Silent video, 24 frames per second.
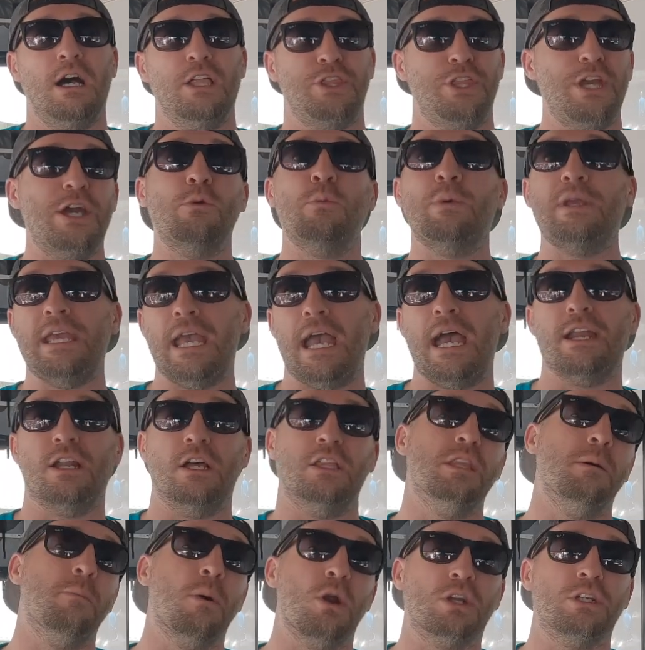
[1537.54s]
than we had
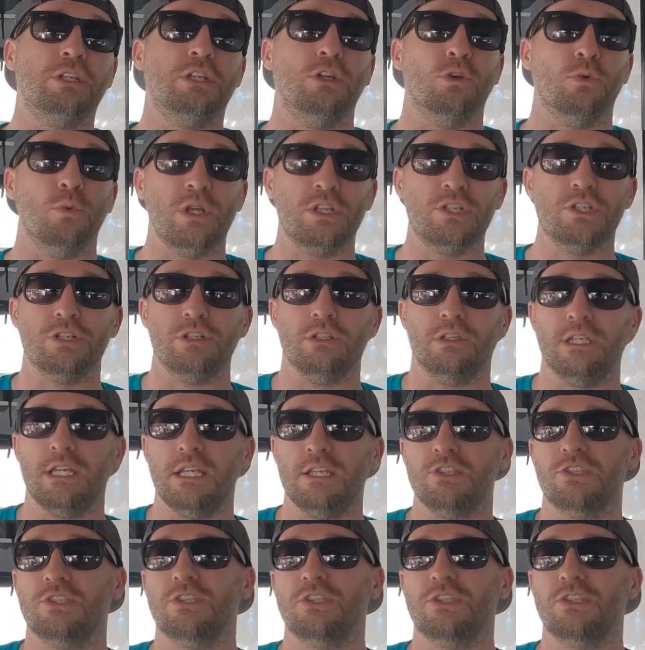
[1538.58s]
on the market originally.